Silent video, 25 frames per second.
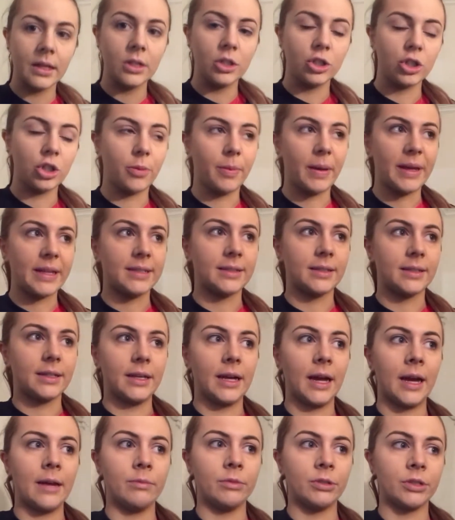So
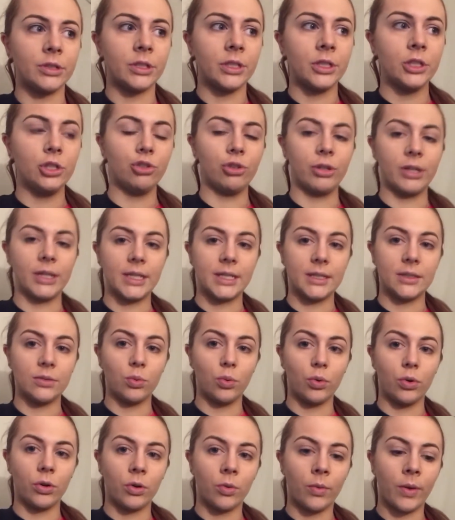basically I'm just going to drink this
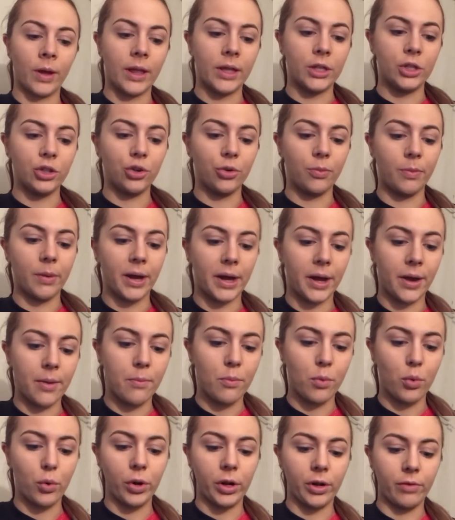water while I do my
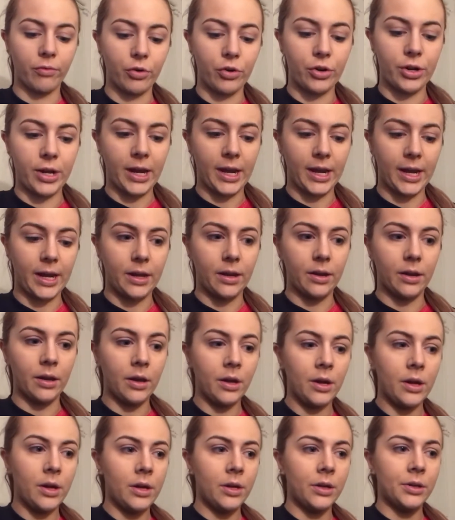morning routine.
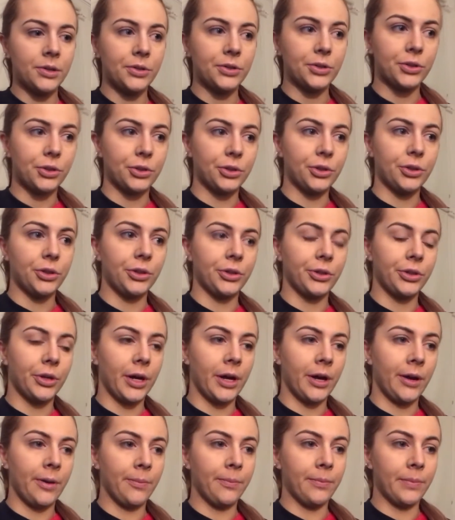So
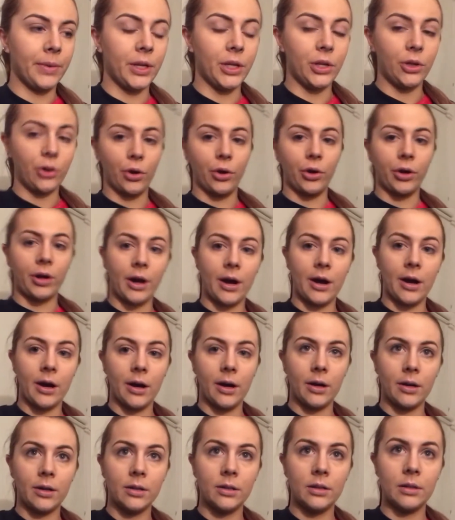
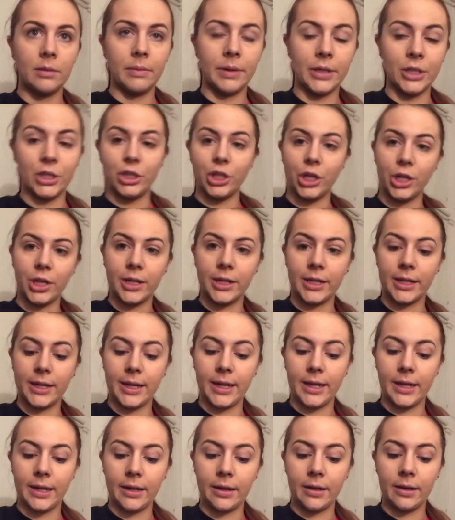yoga, my
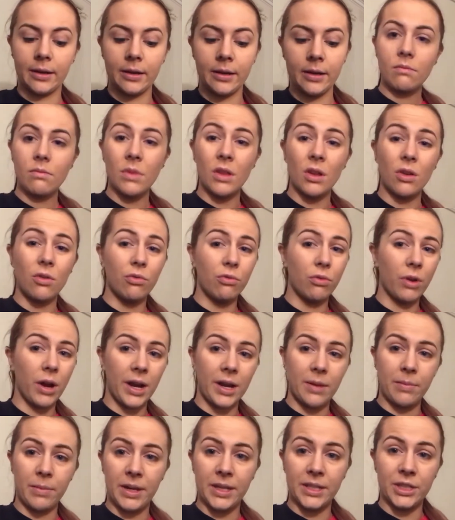journaling,
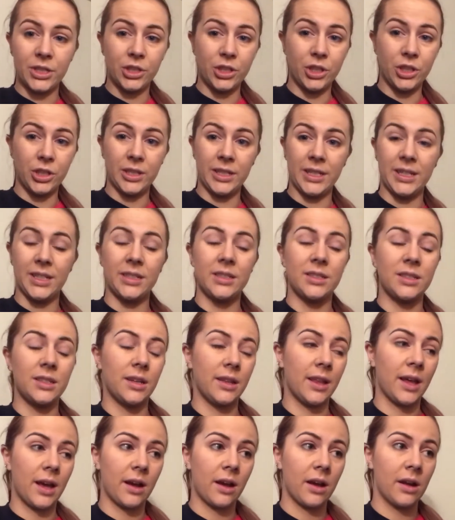writing my to-do
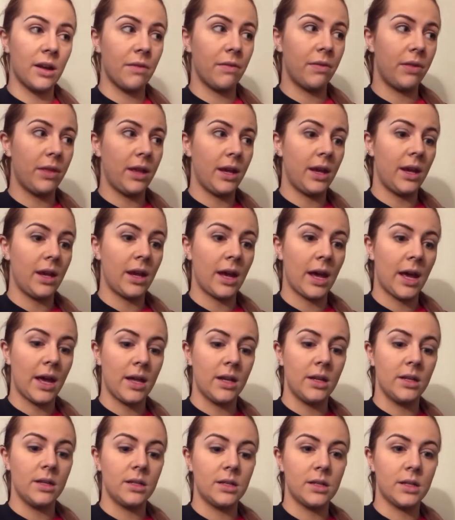list, that kind of thing,
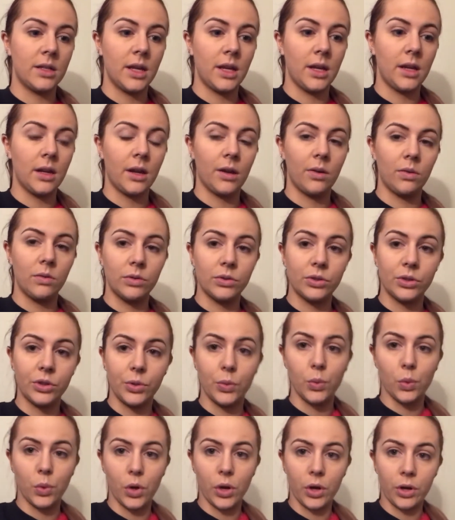and then I
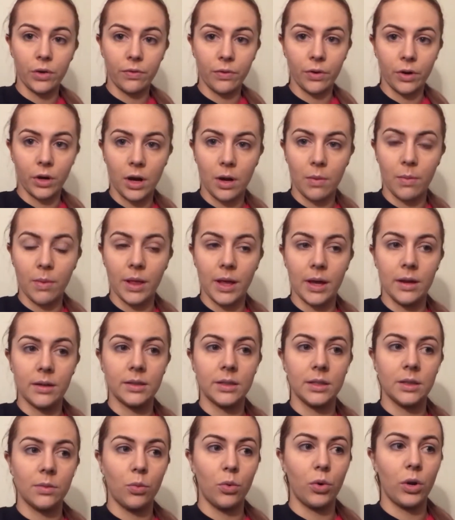also work for a couple
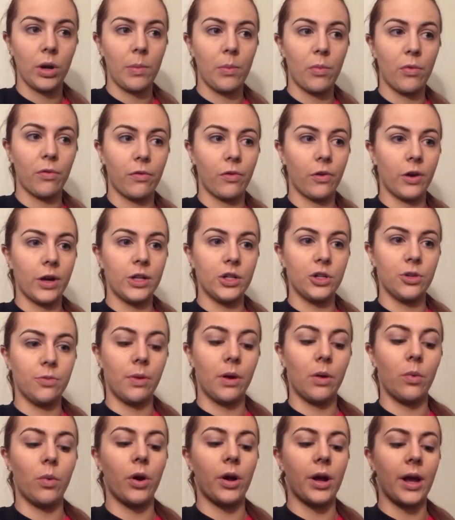hours in the morning before I do
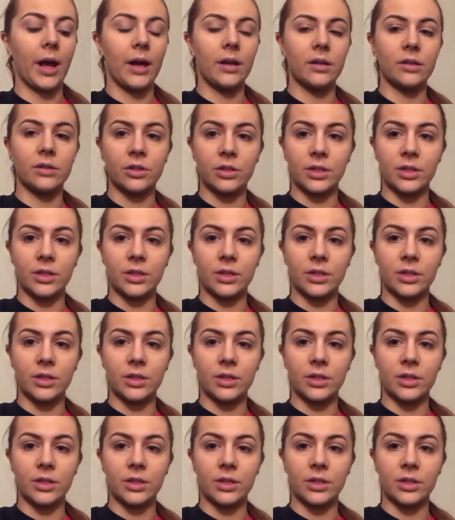my workout.